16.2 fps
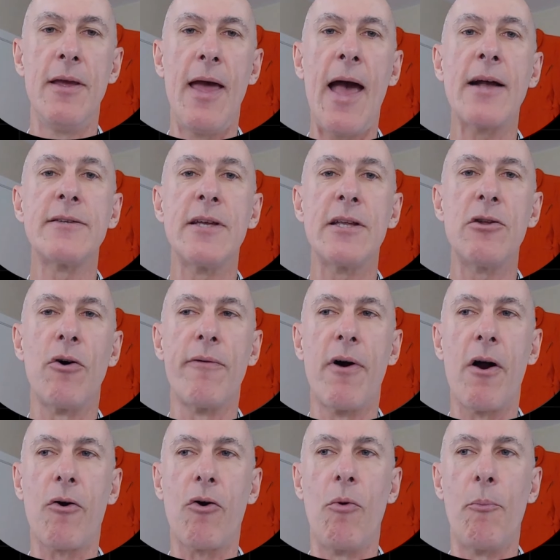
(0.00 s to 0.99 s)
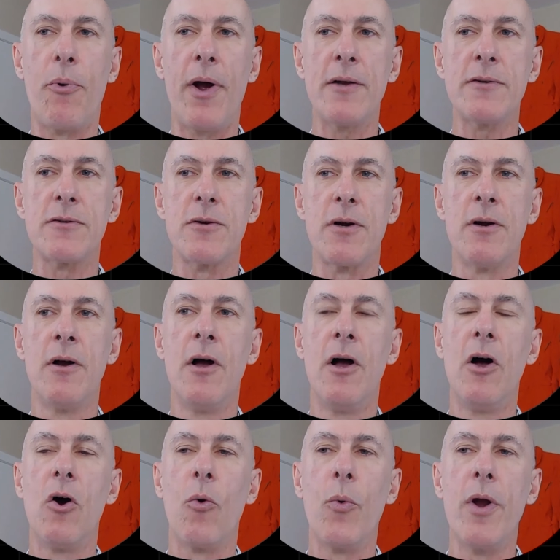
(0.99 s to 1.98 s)
exit of our compressor,
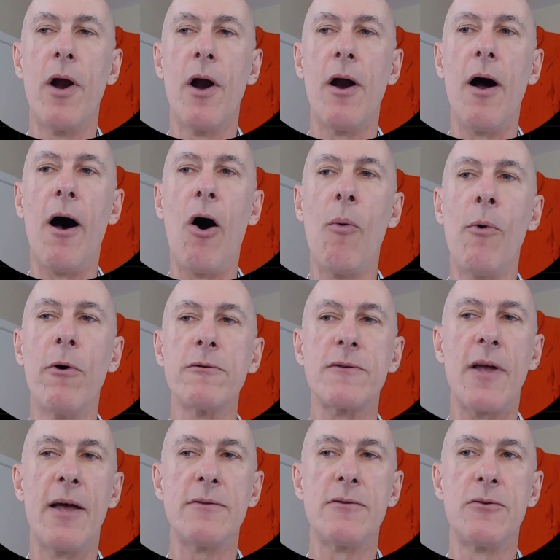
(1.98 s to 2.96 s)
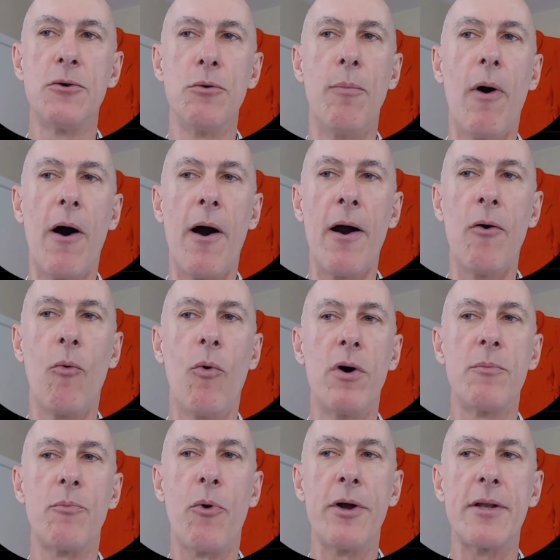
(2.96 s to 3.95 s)
we are almost at 2 bar,
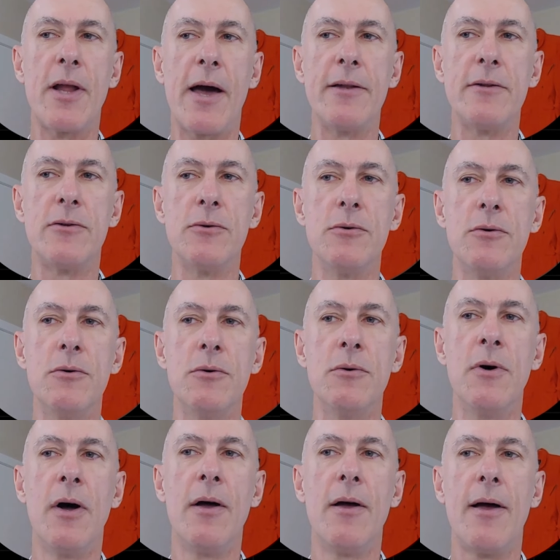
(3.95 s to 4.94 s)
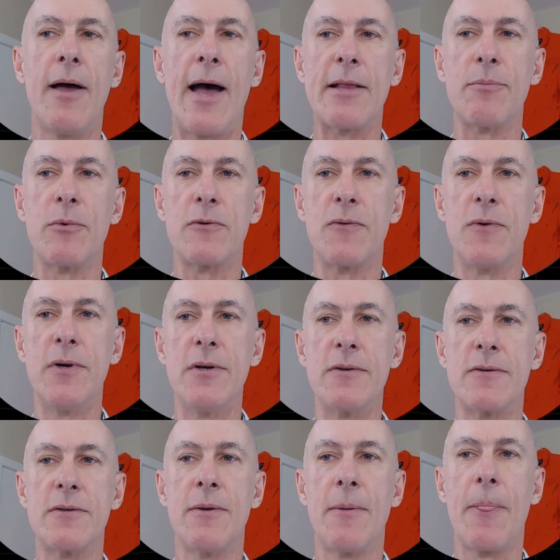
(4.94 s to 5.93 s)
1.92
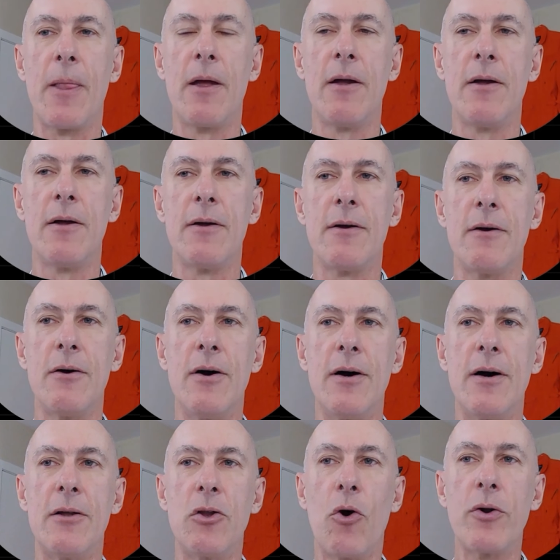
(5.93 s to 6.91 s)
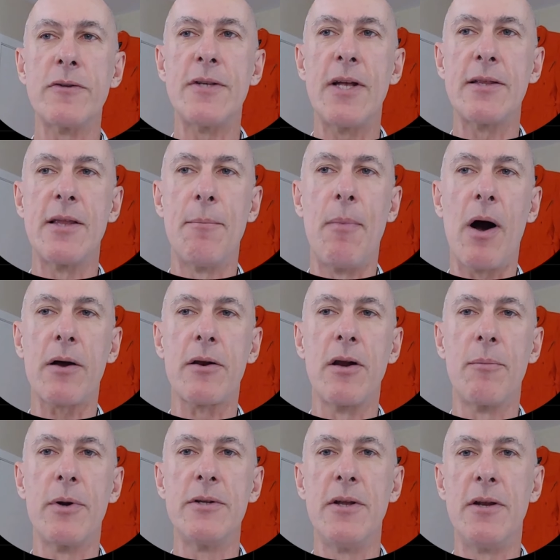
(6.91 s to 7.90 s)
atmospheres. Notice that the Mach
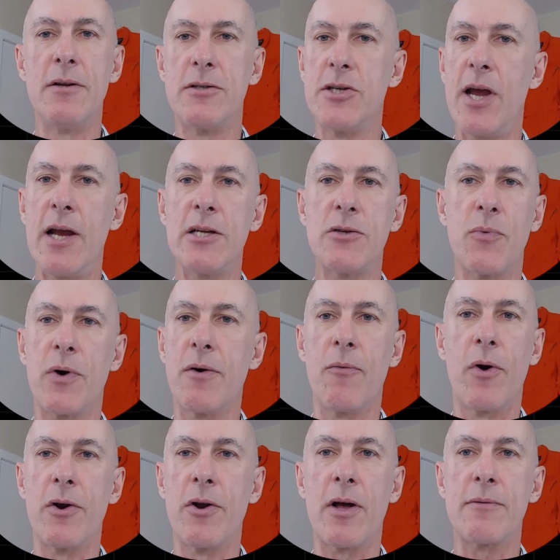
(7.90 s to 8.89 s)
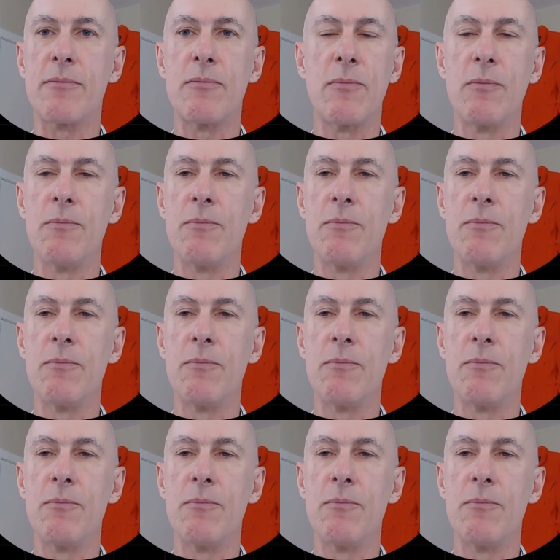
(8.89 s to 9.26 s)
number didn't change. We're not